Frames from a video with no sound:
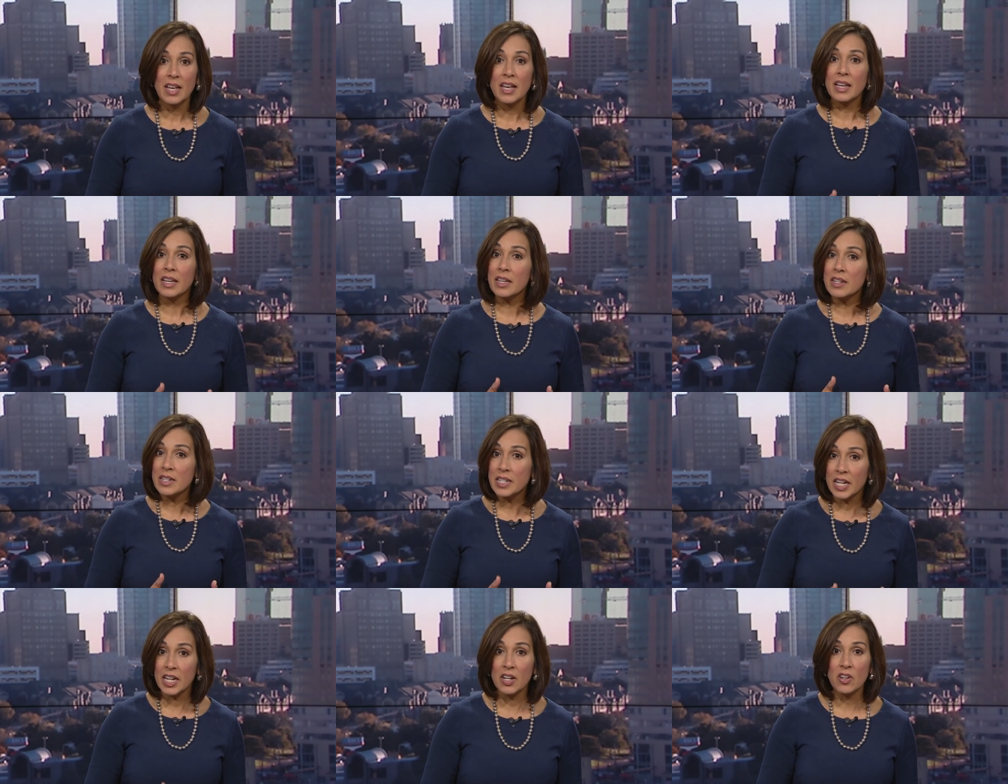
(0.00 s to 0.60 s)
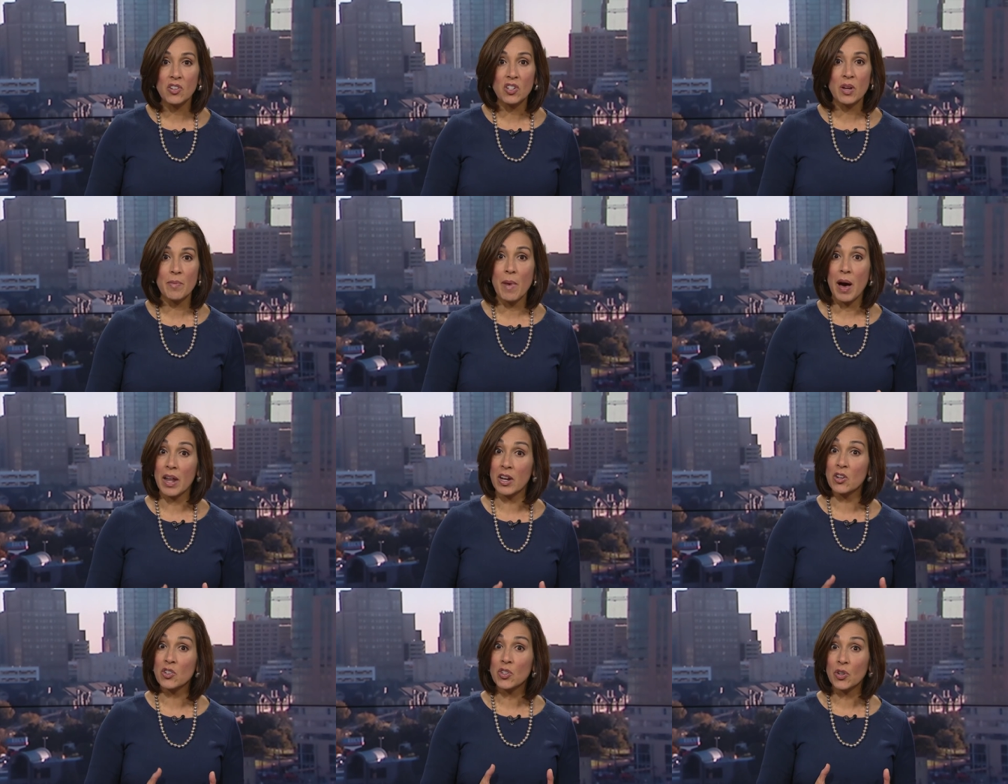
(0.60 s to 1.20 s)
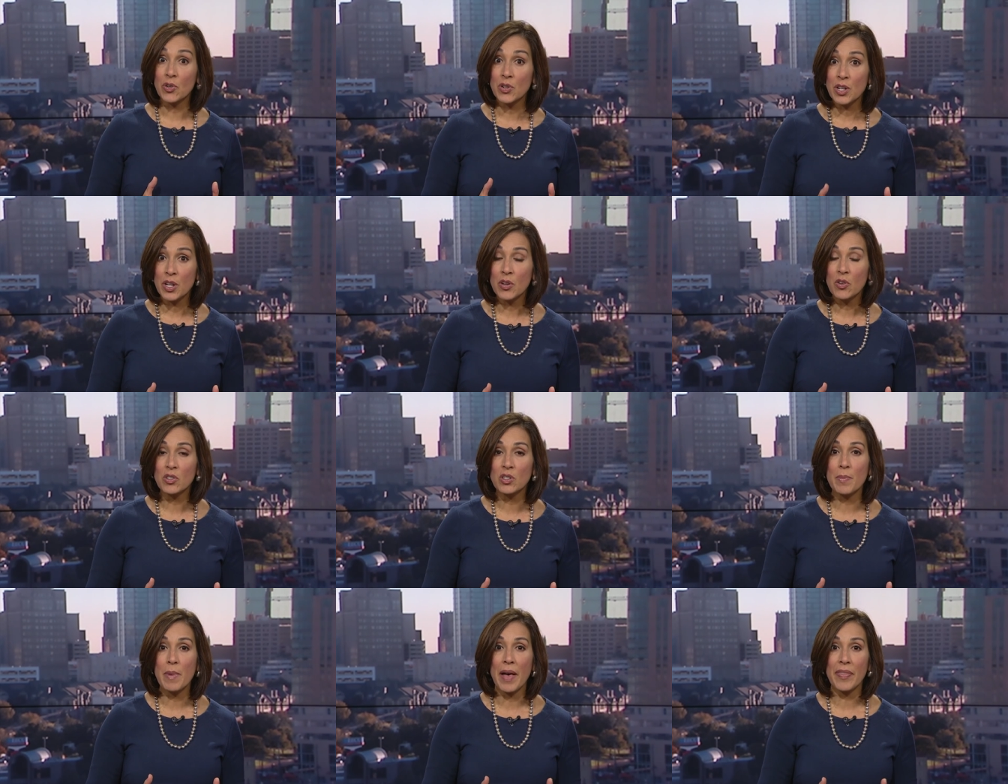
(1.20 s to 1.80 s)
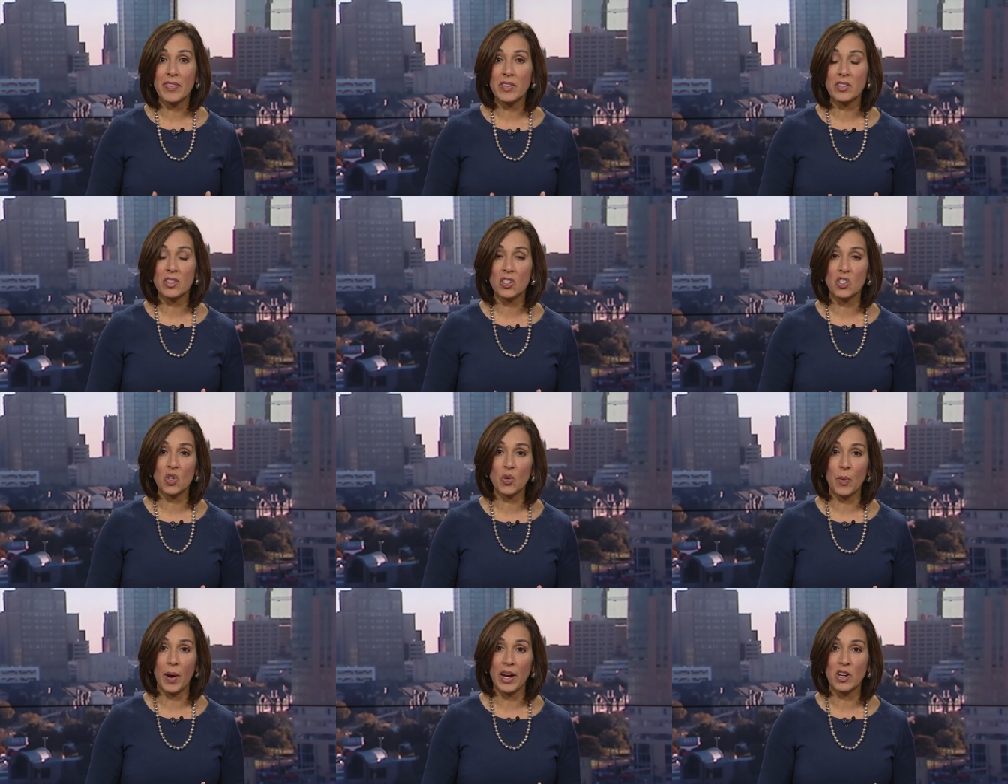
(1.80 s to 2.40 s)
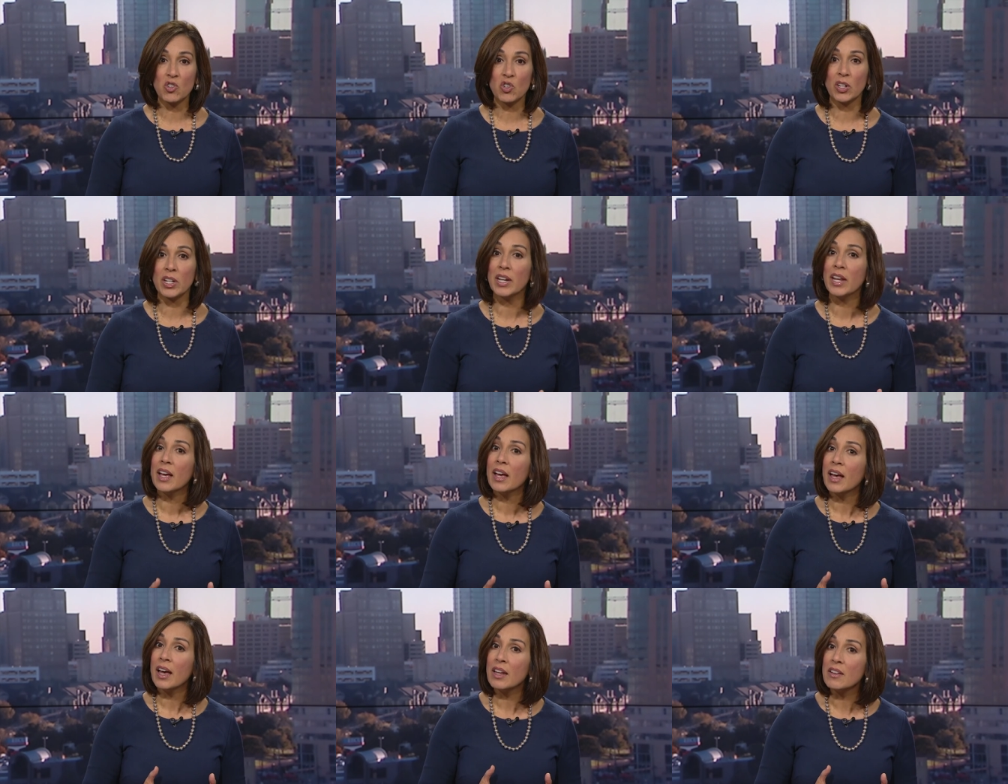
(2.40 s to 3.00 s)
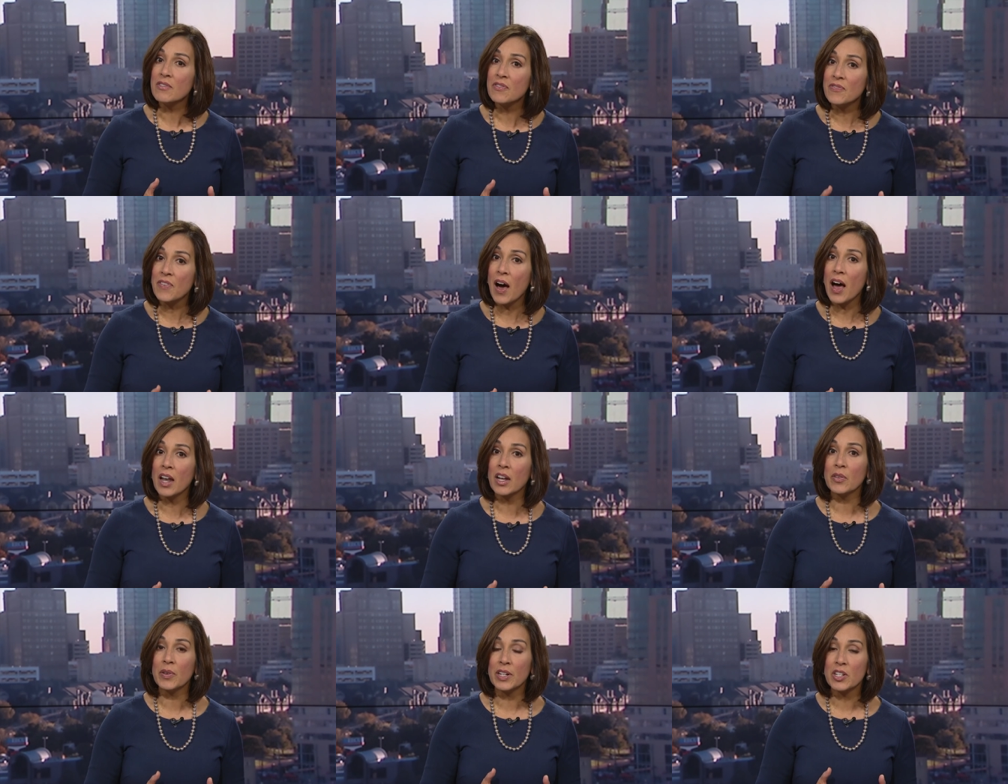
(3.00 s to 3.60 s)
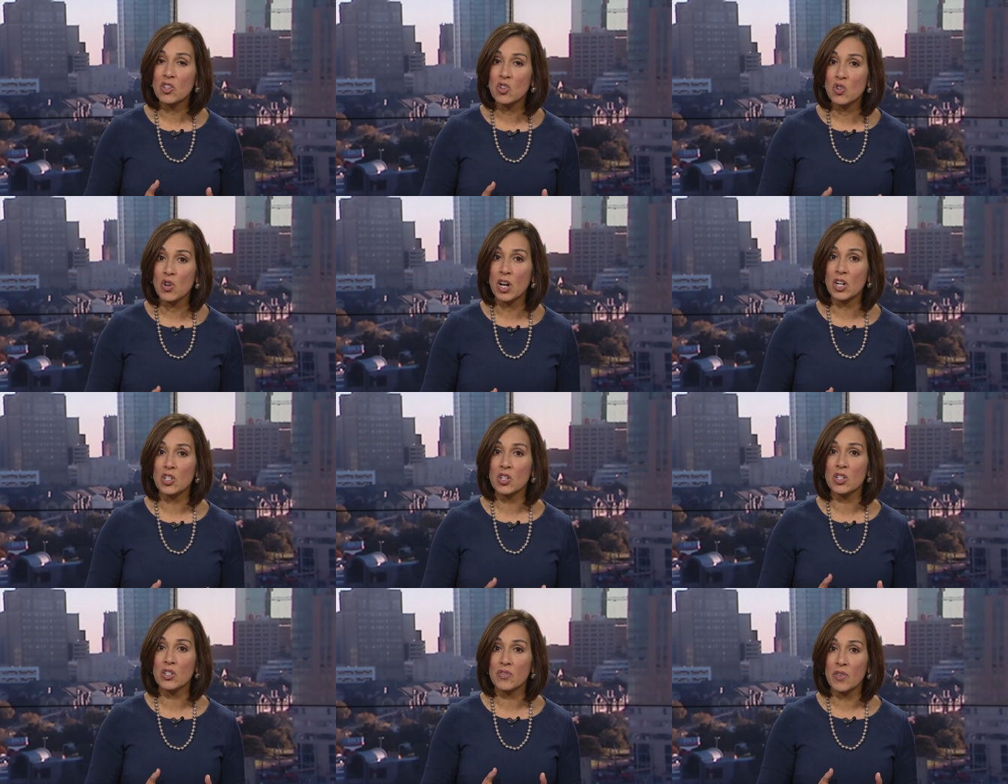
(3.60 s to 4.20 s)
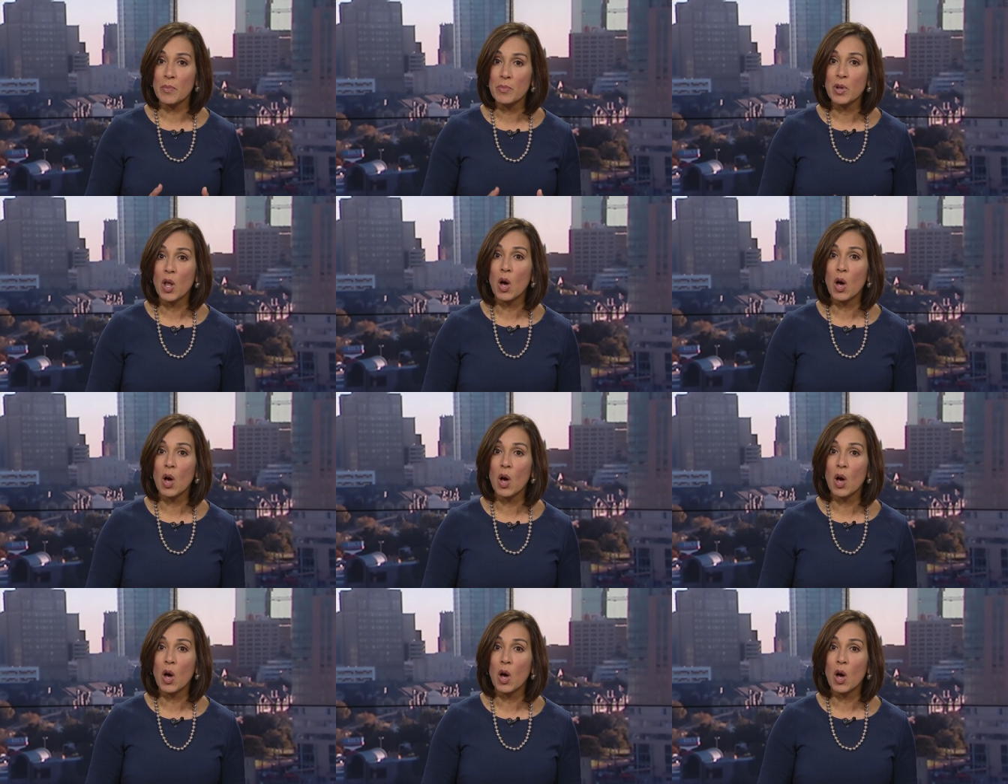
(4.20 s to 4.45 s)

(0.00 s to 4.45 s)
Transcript: Continue to monitor news about the situation and follow instructions from